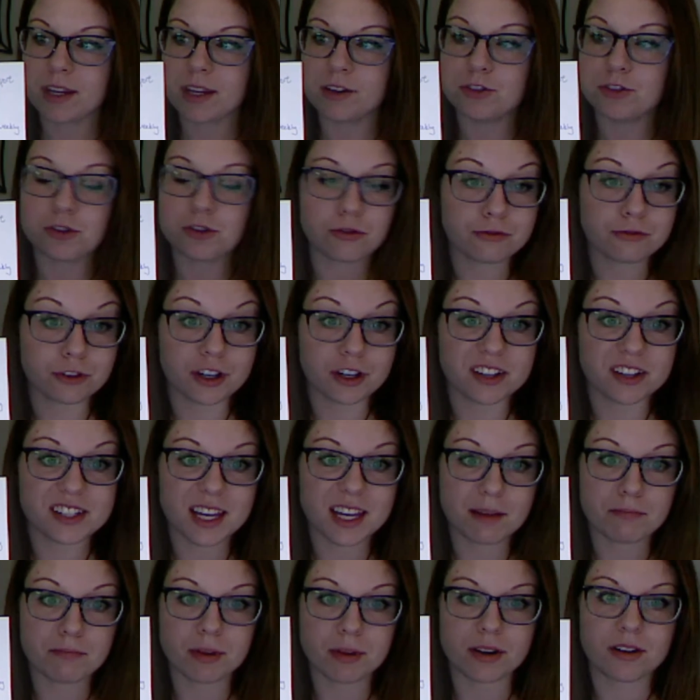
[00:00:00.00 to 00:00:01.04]
So for
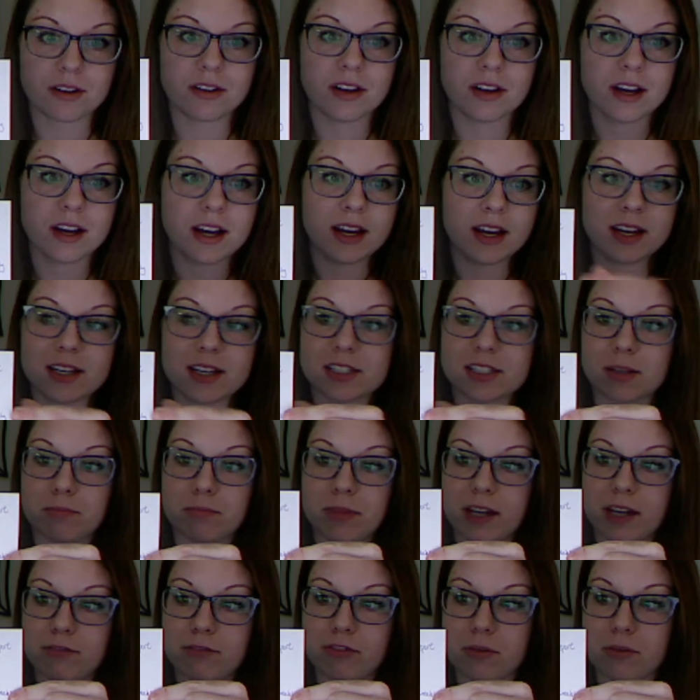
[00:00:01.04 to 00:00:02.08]
example,
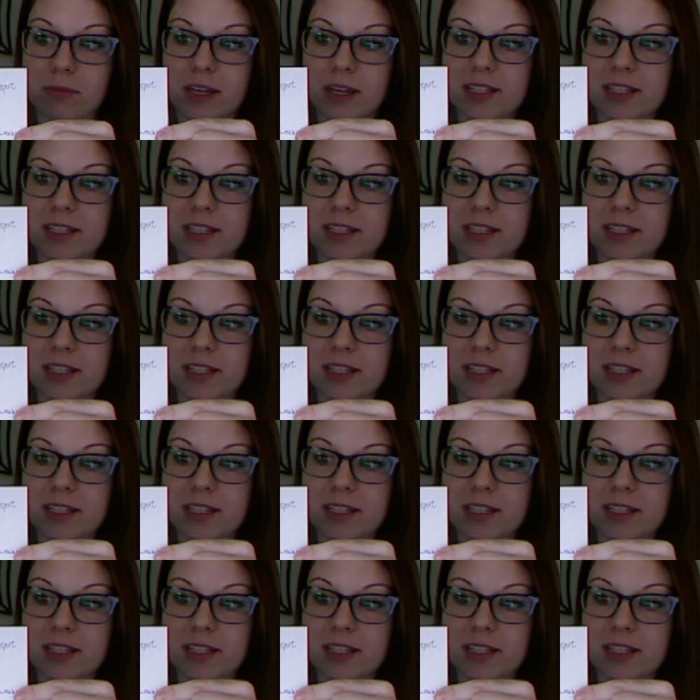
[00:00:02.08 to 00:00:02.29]
something from the